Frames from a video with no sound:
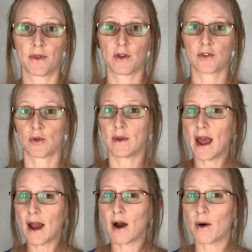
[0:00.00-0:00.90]
So
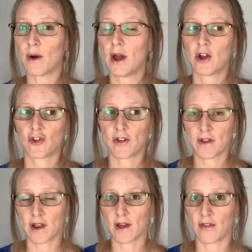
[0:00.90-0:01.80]
now she's
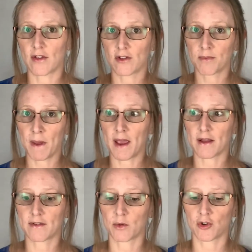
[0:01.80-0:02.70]
sitting in this
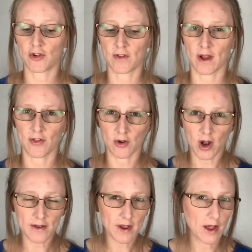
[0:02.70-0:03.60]
space where she's like, they're
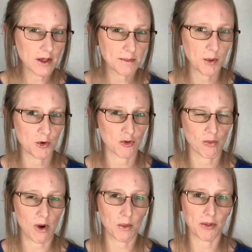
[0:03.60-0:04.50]
not telling me what's
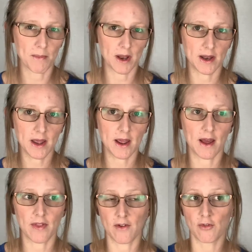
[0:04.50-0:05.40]
wrong with my knee,
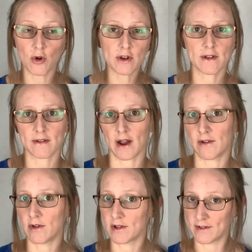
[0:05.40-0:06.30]
and they've looked inside
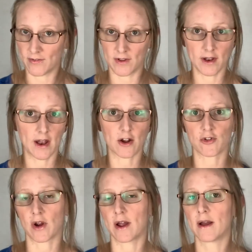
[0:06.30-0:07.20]
of it because they've seen an
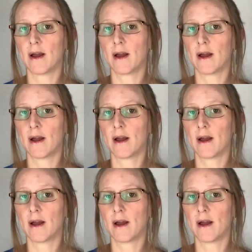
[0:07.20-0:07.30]
x-ray.